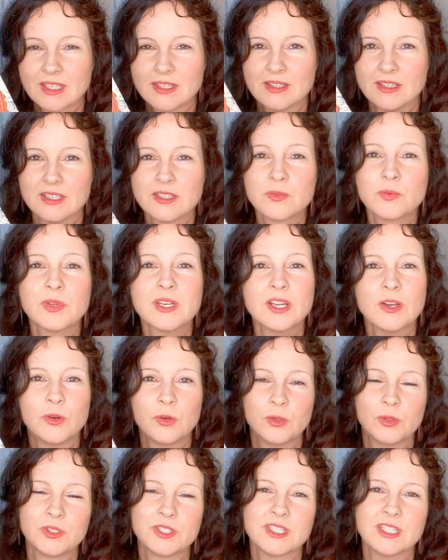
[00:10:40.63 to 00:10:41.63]
This one
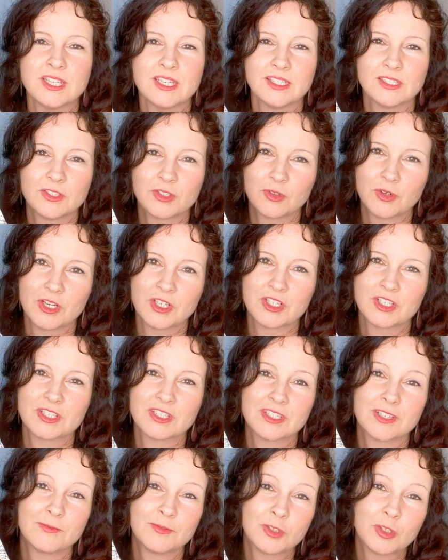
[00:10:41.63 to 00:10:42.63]
holds the
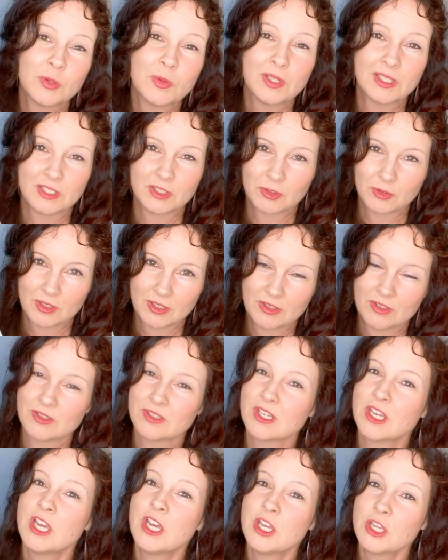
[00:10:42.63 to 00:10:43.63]
illustrations of two
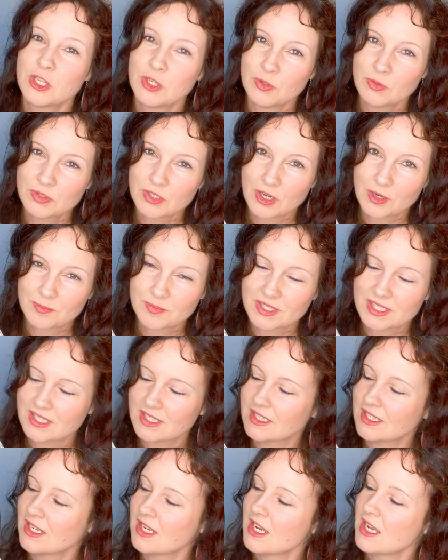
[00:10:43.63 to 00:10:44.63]
illustrators, Hugh
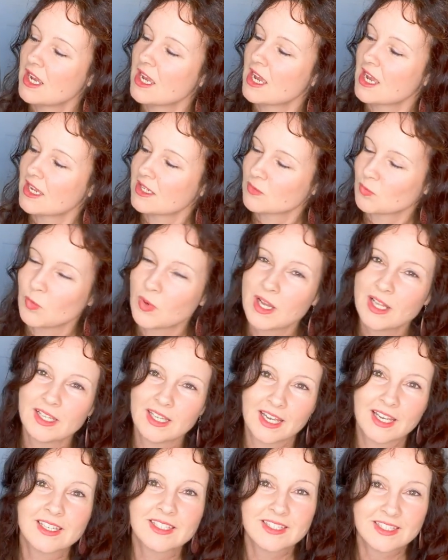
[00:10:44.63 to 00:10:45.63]
Thomson as well
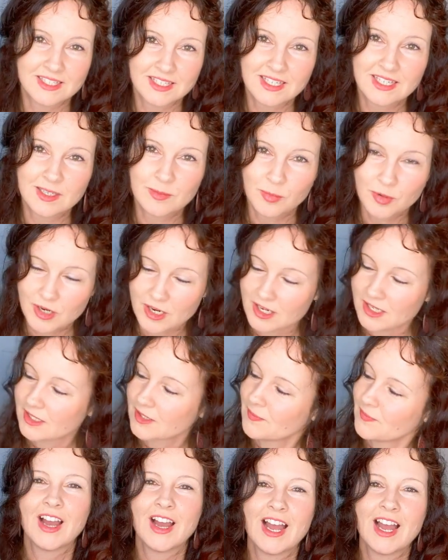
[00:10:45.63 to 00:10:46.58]
as C.E. Brock.